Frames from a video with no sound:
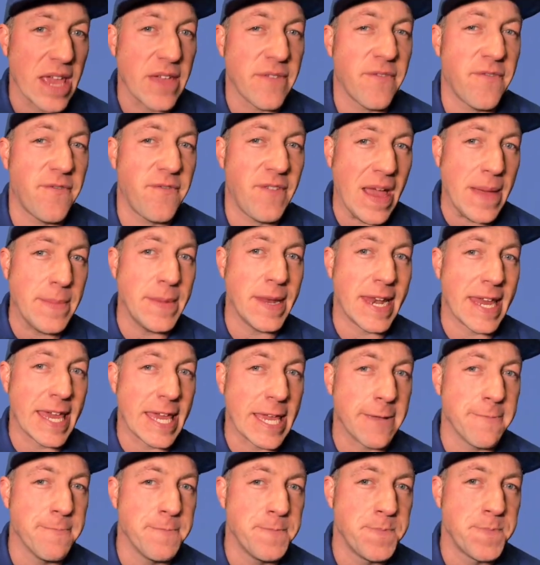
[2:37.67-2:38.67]
family.
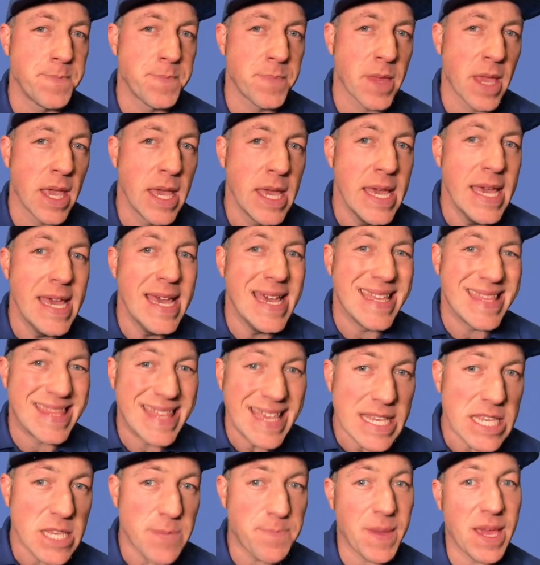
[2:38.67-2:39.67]

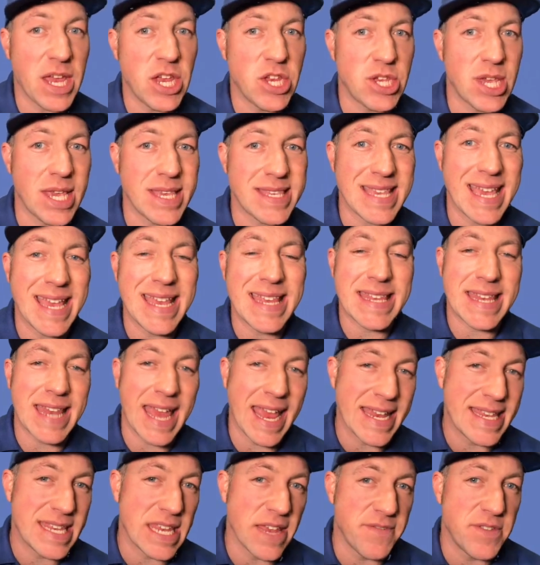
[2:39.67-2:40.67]
This species is
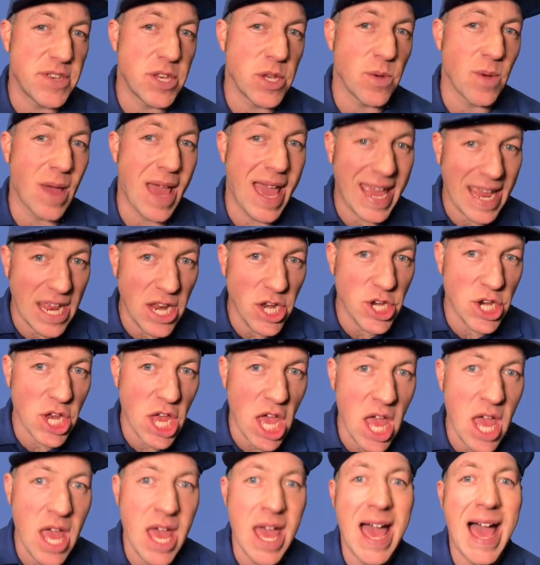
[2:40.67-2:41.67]
native to
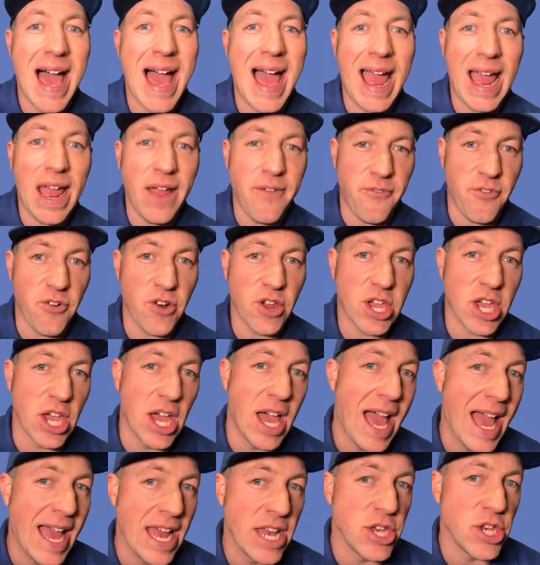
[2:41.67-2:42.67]
Asia,
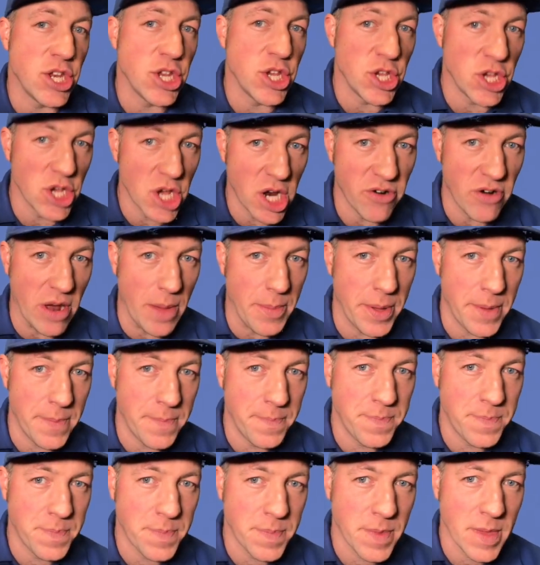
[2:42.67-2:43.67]
Africa, and Europe.
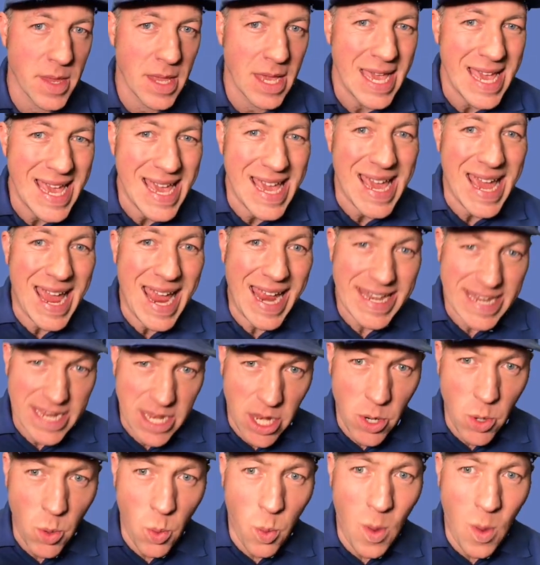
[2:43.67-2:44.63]
It can